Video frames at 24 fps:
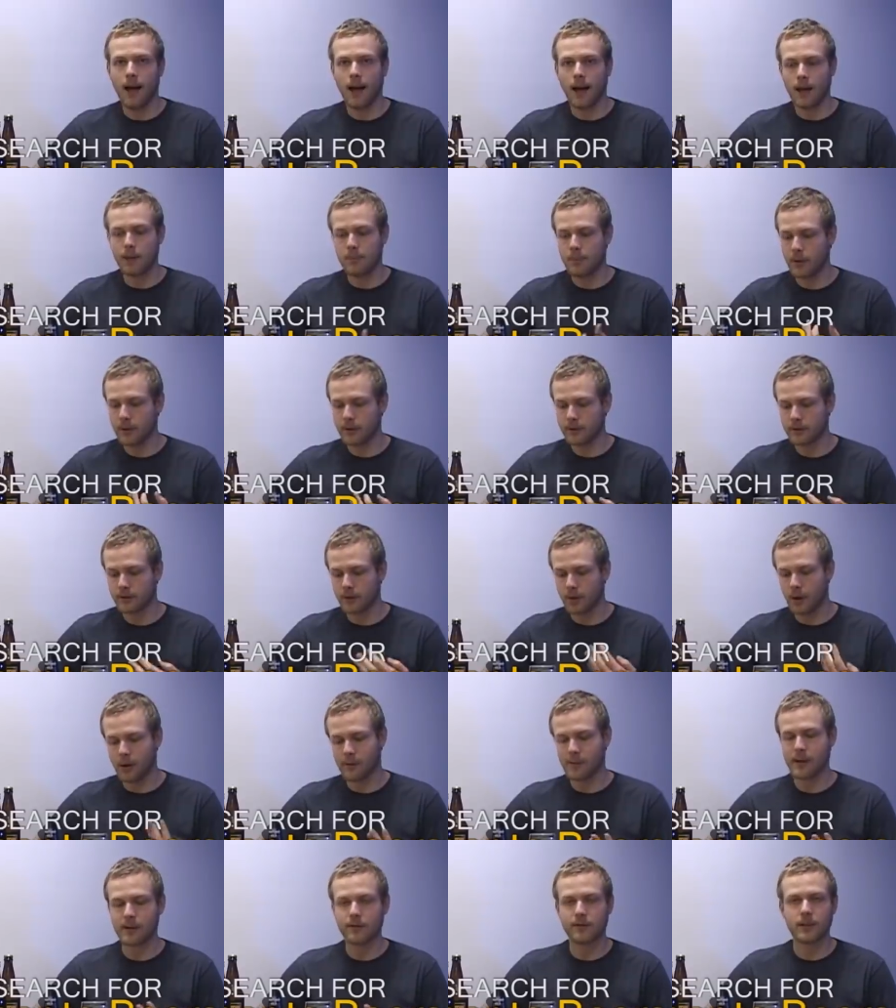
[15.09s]
I post
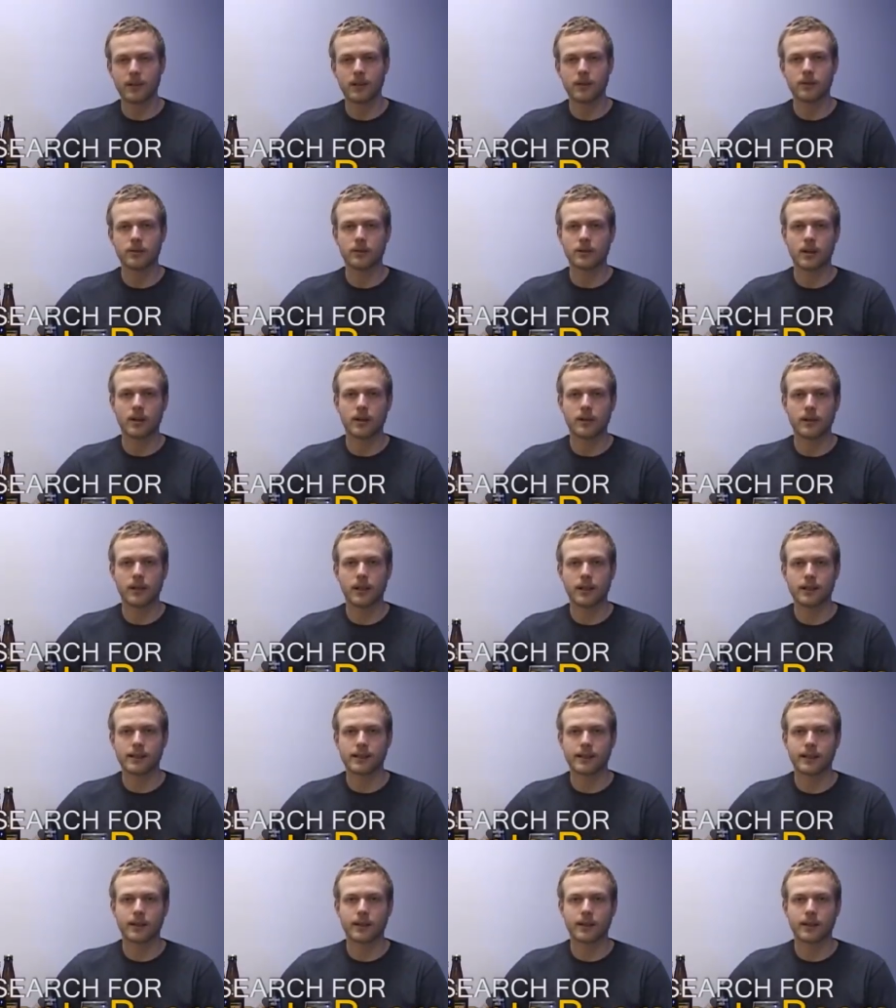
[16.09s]
all my videos on there